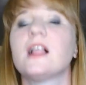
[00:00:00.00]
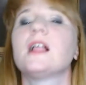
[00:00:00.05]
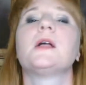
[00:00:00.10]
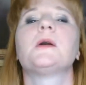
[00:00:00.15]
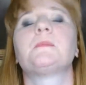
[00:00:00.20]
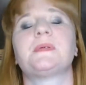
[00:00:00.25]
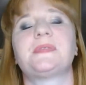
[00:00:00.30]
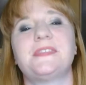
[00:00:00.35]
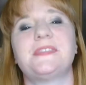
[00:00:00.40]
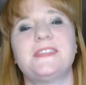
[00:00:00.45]

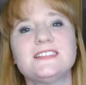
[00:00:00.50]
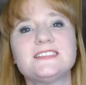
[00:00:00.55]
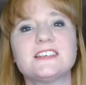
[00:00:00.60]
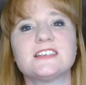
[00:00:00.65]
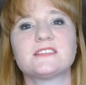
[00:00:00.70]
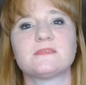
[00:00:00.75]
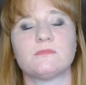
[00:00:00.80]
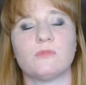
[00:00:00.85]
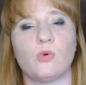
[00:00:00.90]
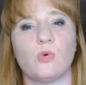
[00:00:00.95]
but this is
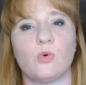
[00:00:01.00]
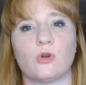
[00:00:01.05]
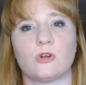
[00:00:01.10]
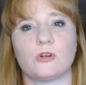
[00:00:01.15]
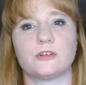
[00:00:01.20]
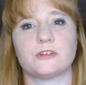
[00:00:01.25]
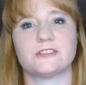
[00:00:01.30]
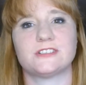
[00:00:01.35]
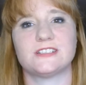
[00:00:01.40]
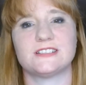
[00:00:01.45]

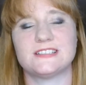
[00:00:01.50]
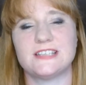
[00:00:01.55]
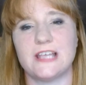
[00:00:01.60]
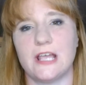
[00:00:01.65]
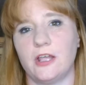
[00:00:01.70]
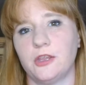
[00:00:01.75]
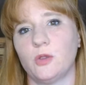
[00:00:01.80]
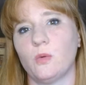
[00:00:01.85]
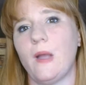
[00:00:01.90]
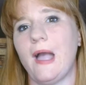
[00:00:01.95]
more to tell
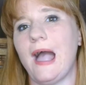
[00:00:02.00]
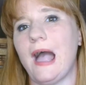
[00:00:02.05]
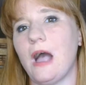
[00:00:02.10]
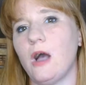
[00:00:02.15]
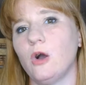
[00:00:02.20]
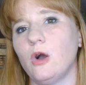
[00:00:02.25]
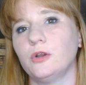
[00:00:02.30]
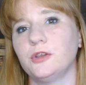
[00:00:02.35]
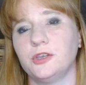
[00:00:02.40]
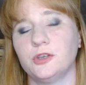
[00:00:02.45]
you
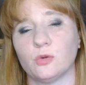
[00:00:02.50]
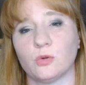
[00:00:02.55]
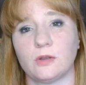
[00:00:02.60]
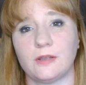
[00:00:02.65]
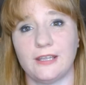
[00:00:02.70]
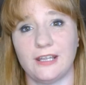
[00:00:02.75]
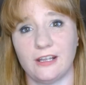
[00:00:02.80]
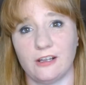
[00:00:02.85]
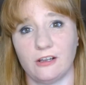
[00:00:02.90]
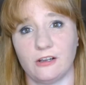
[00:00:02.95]
how your
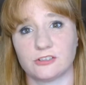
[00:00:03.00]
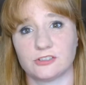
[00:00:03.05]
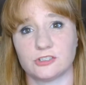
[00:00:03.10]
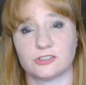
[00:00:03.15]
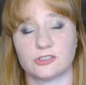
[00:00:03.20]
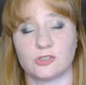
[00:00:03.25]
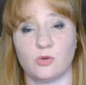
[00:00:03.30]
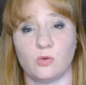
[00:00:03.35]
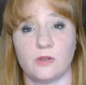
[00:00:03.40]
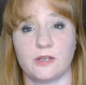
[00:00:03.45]
character is
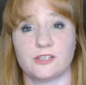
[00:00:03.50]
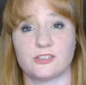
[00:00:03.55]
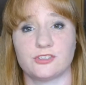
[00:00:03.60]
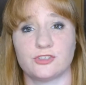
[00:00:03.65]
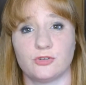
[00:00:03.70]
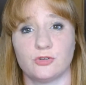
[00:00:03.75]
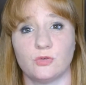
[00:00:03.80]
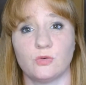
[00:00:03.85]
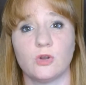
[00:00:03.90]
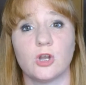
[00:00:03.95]
going
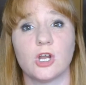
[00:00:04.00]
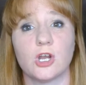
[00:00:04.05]
to